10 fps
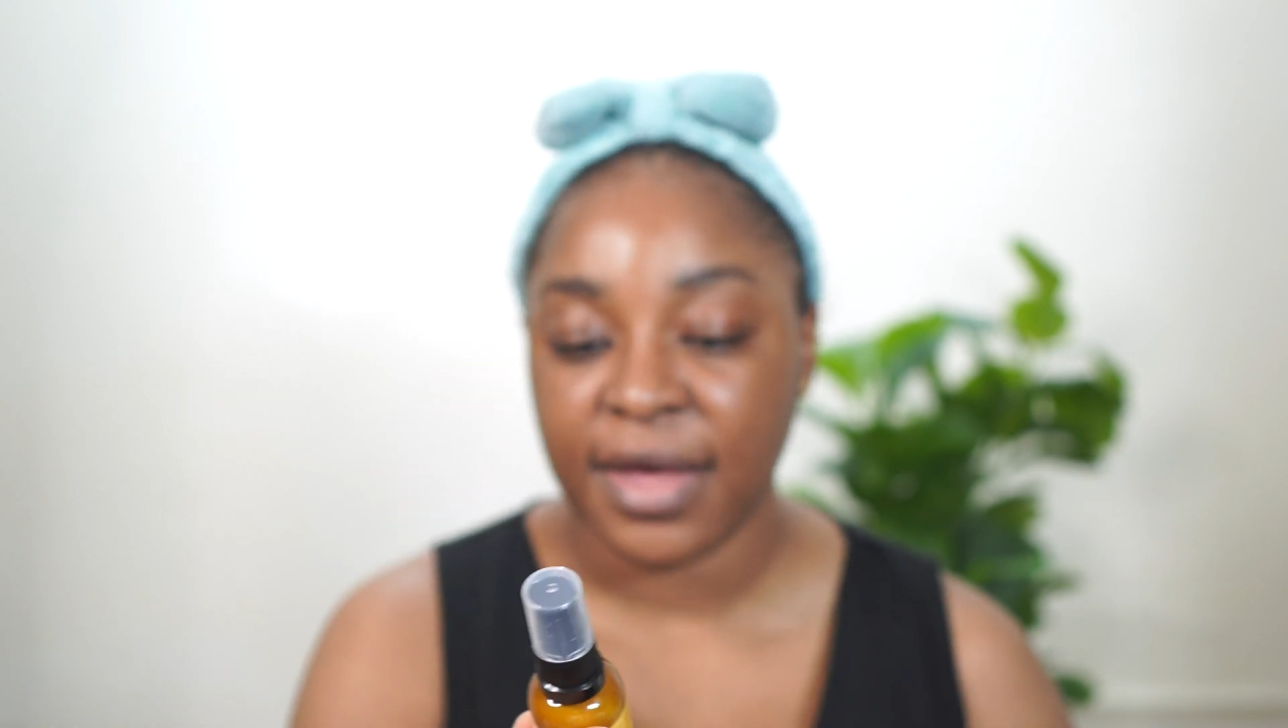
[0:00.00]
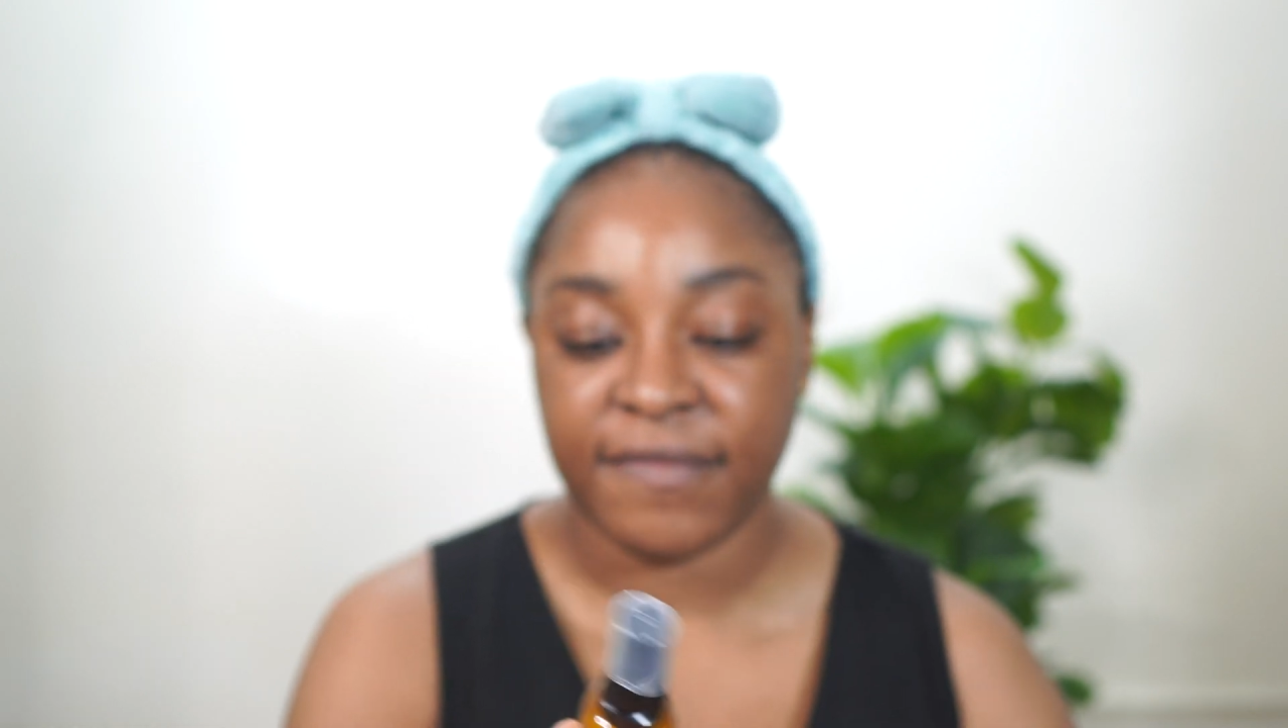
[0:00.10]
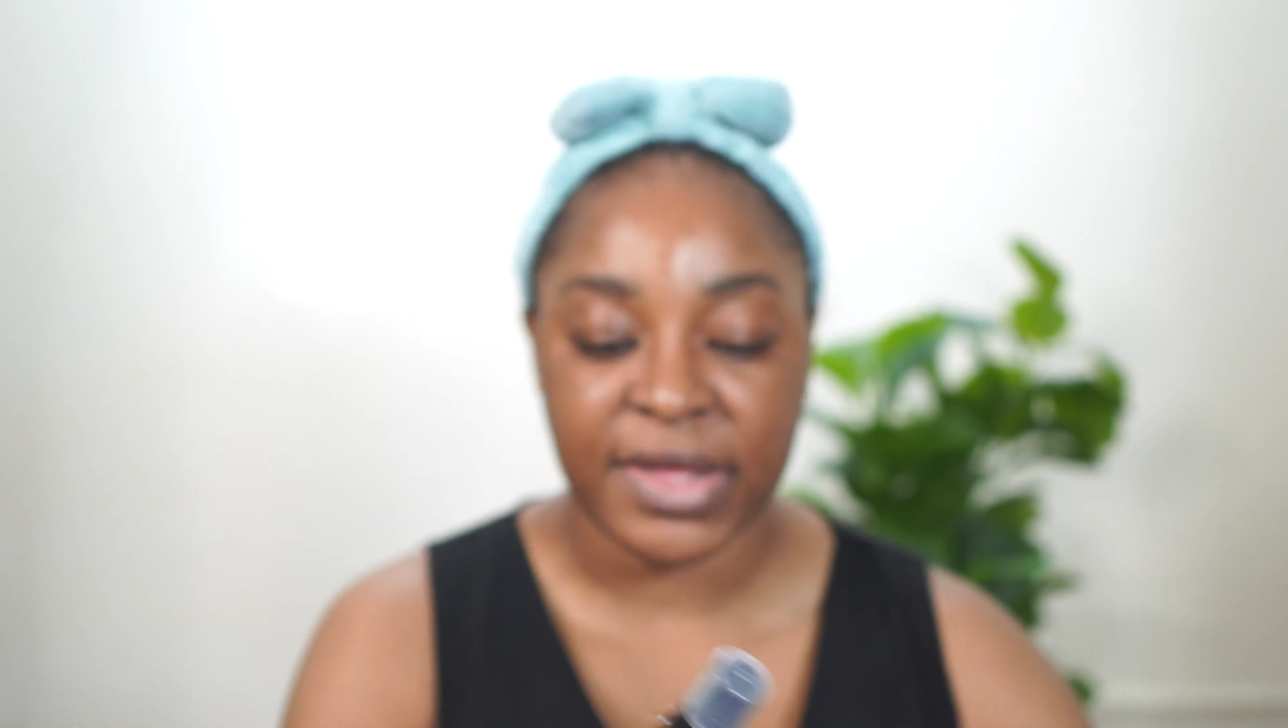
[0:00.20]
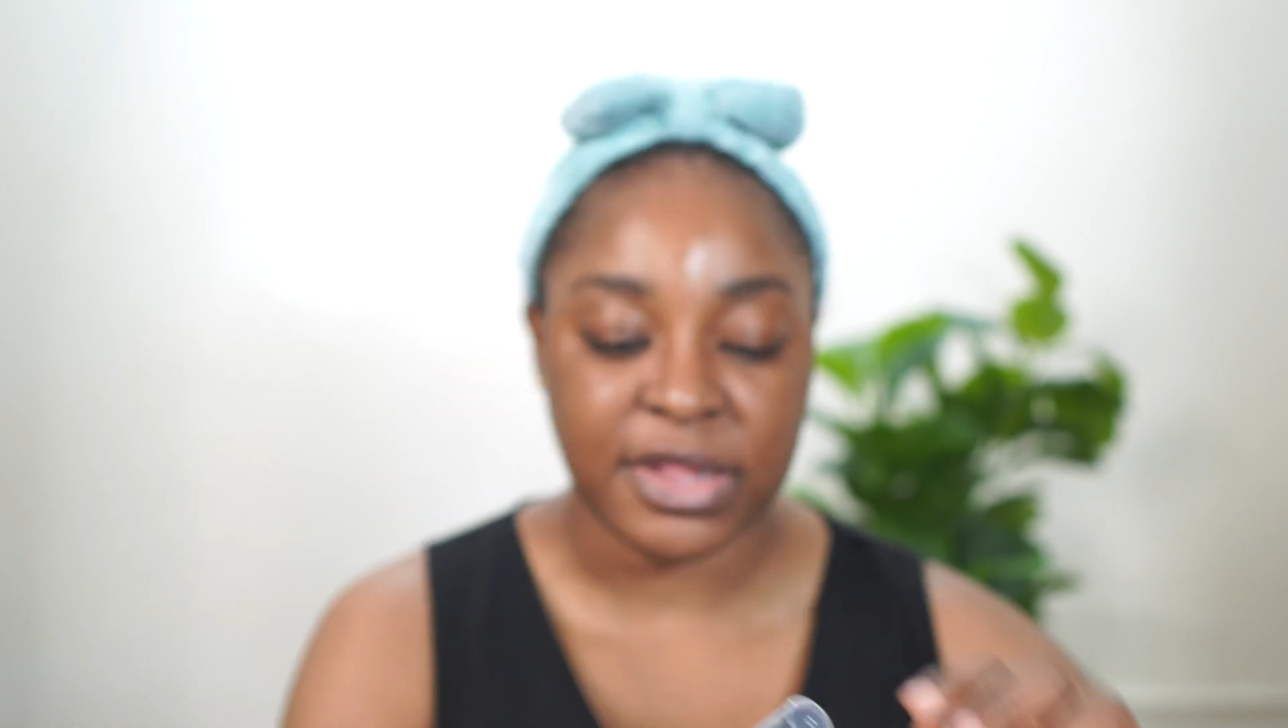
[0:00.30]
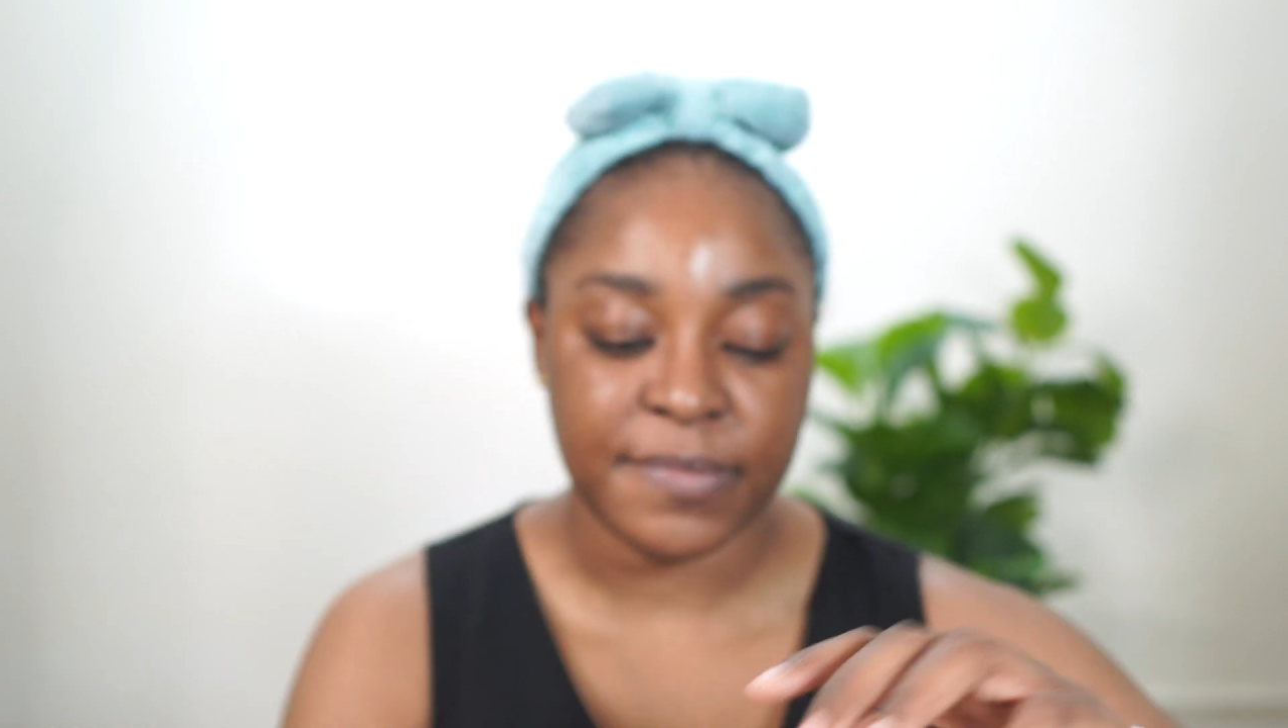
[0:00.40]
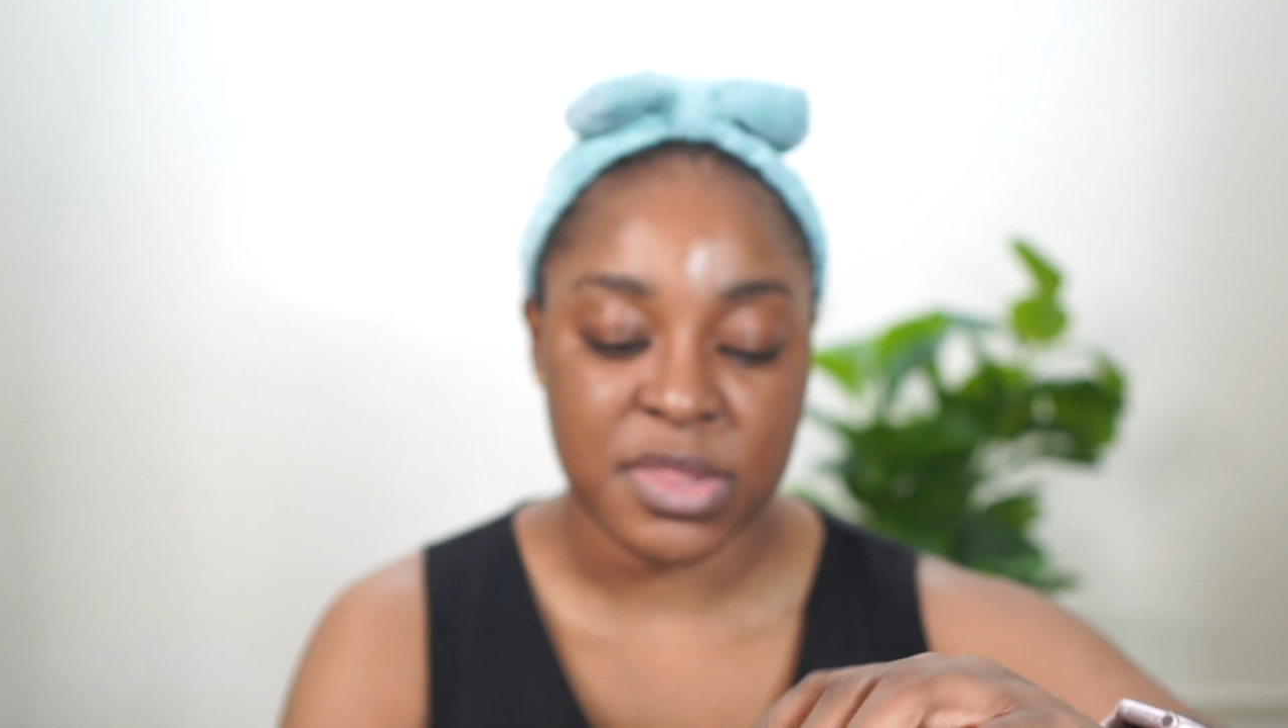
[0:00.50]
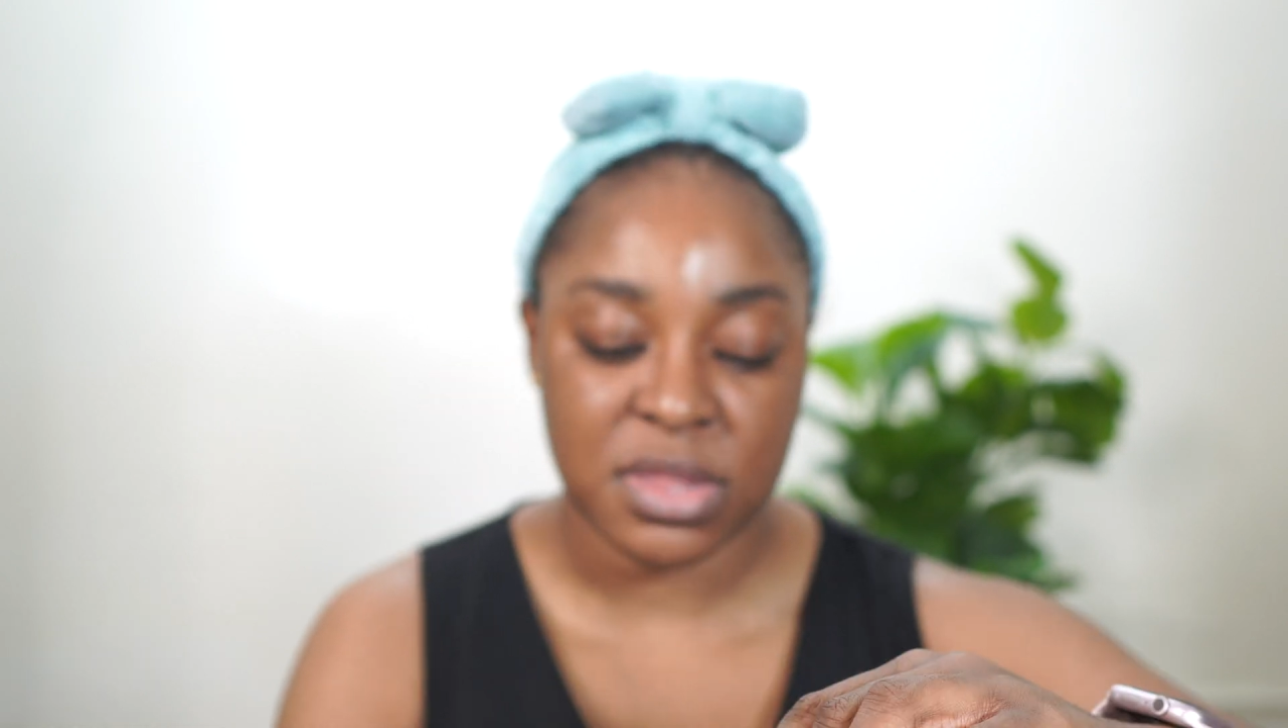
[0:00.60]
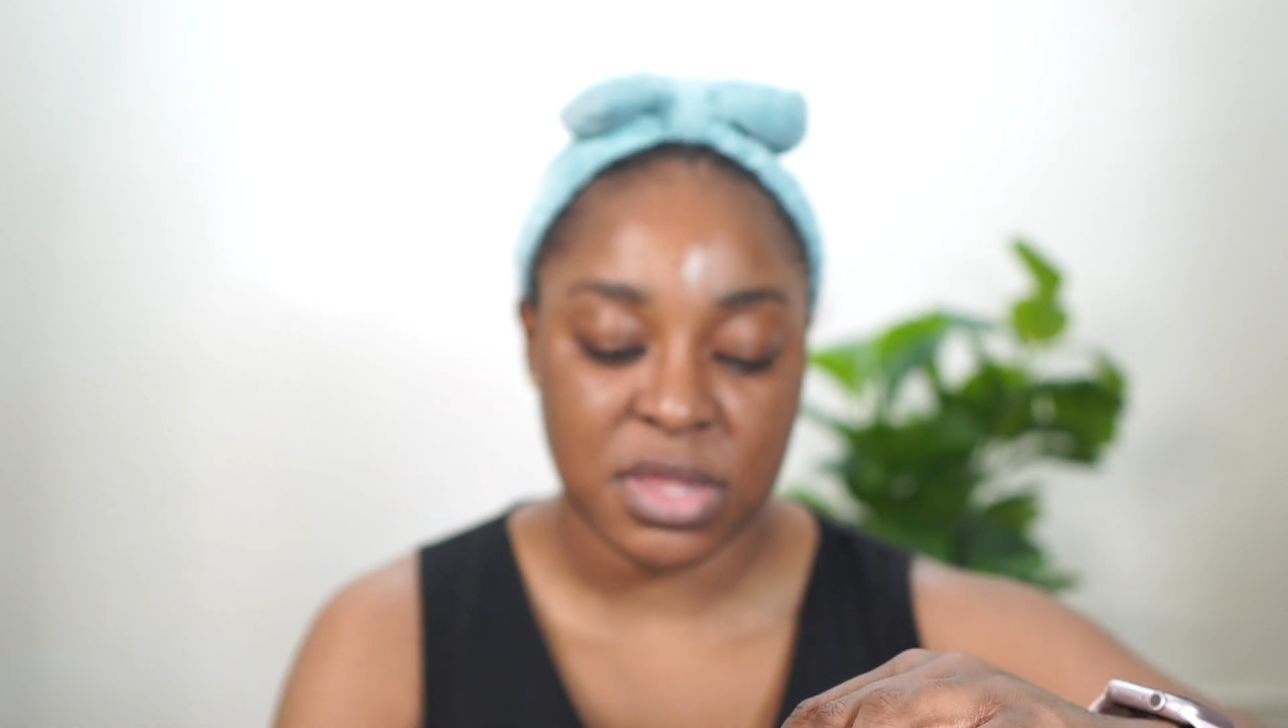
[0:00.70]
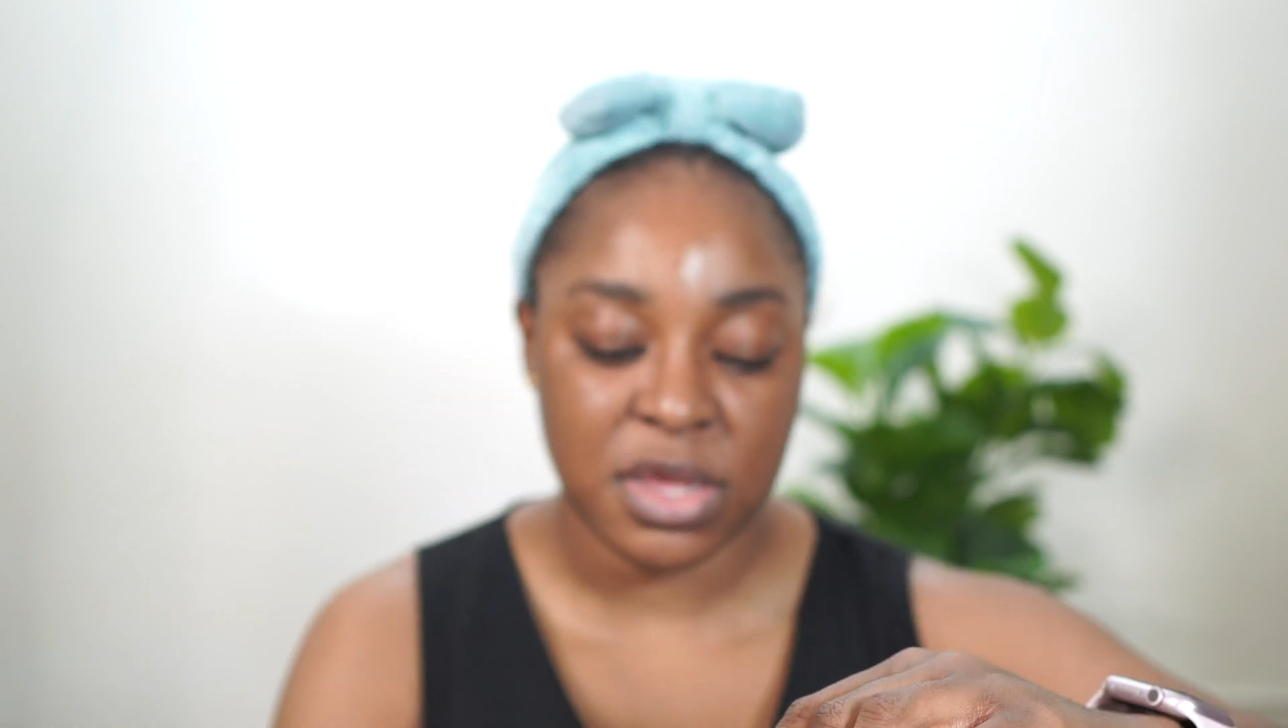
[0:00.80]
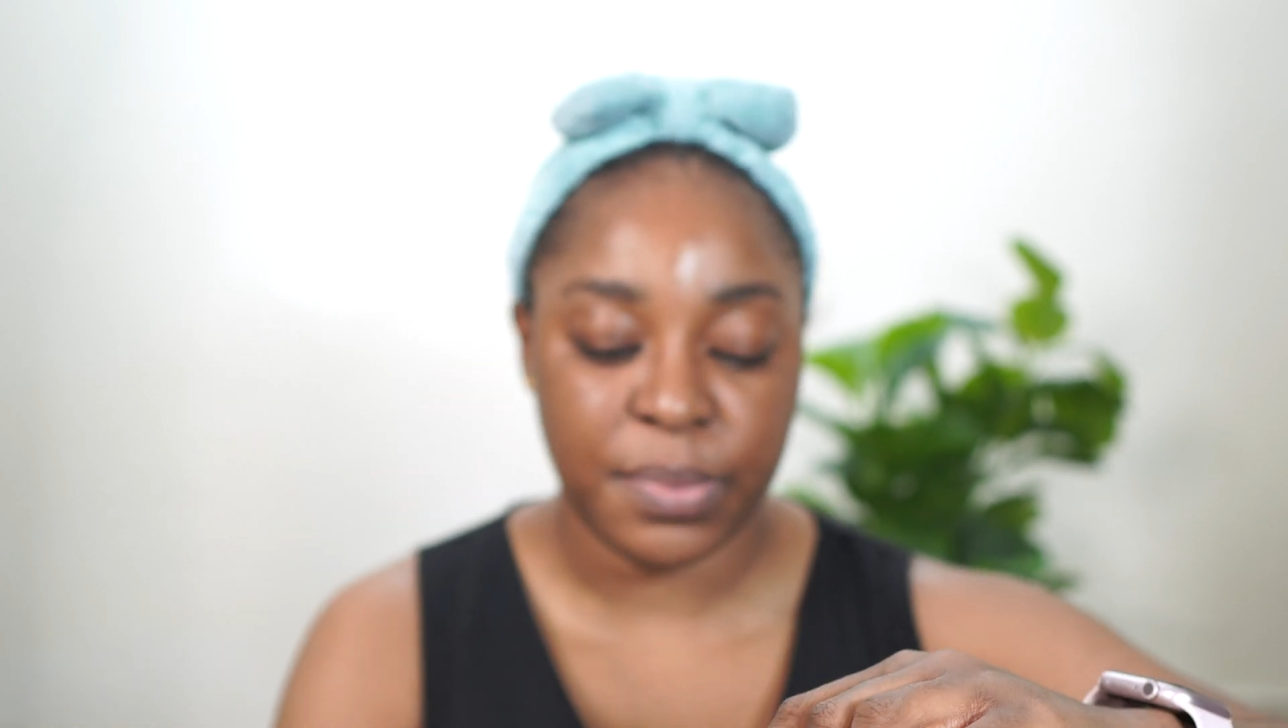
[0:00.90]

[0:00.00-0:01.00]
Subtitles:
vitamin C